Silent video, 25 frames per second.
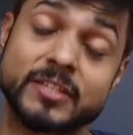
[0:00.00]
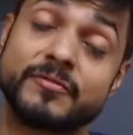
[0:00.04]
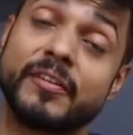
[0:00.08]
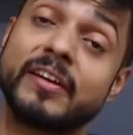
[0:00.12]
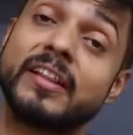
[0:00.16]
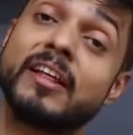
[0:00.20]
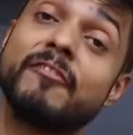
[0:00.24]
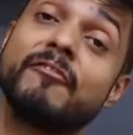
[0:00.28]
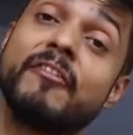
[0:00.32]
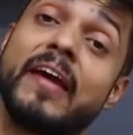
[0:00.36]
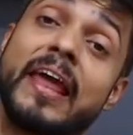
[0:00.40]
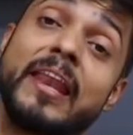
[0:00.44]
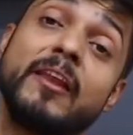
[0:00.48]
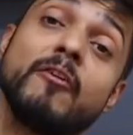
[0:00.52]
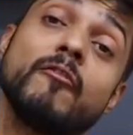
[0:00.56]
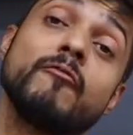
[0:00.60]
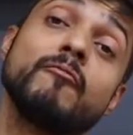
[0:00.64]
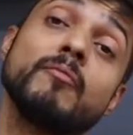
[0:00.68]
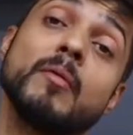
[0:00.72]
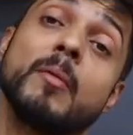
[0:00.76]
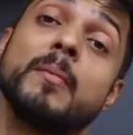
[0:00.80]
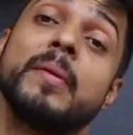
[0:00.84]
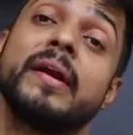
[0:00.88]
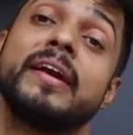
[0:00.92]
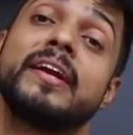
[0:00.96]
why the value of
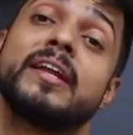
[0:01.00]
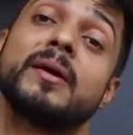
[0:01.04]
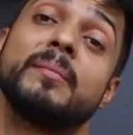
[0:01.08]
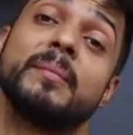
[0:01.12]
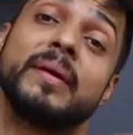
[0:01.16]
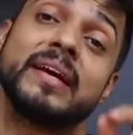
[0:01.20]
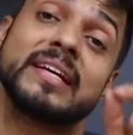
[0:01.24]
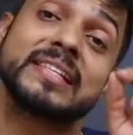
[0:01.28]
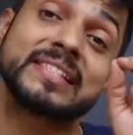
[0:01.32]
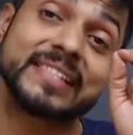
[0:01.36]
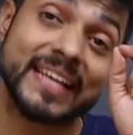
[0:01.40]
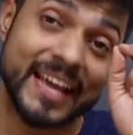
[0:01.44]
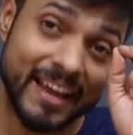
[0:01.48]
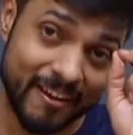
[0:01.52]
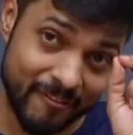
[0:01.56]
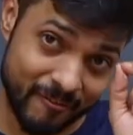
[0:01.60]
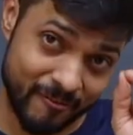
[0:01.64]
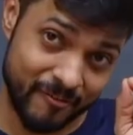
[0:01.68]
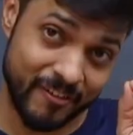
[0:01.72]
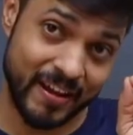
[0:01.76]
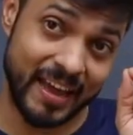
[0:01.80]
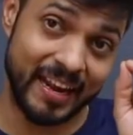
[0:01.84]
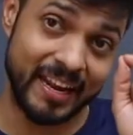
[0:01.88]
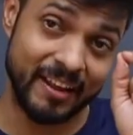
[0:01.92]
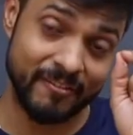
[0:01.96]
momentum is
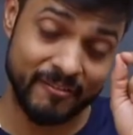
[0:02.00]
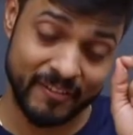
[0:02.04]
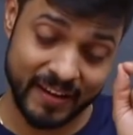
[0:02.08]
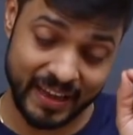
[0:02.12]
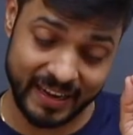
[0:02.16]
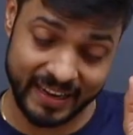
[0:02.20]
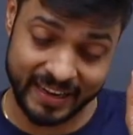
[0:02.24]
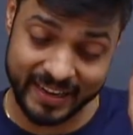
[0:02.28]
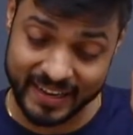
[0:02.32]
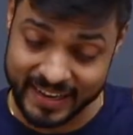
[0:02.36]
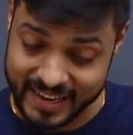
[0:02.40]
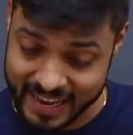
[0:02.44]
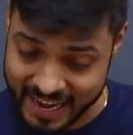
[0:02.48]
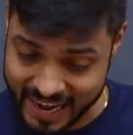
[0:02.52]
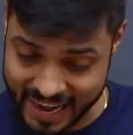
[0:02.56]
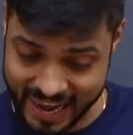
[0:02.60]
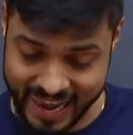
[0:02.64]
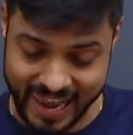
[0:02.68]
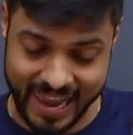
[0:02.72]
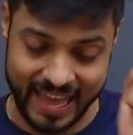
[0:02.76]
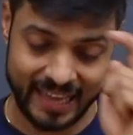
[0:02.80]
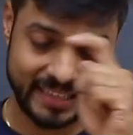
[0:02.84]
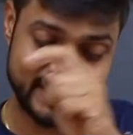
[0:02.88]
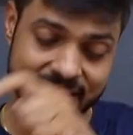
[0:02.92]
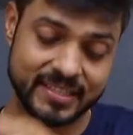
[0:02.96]
very, very
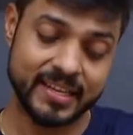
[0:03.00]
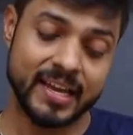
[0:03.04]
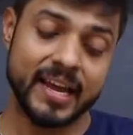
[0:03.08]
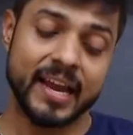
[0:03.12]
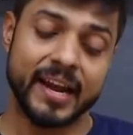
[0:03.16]
less.